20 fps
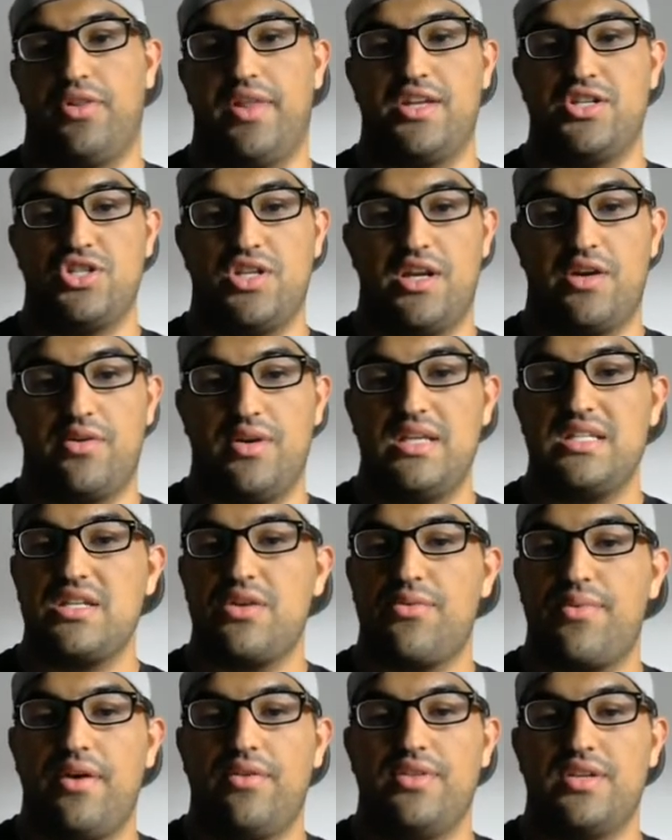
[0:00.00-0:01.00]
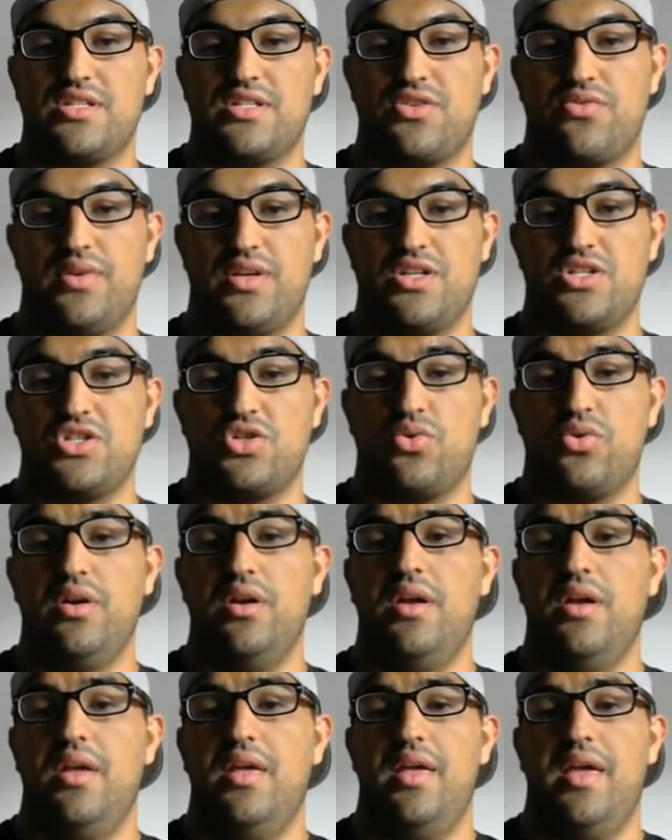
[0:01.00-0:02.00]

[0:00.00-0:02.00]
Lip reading: legendaries around this arena store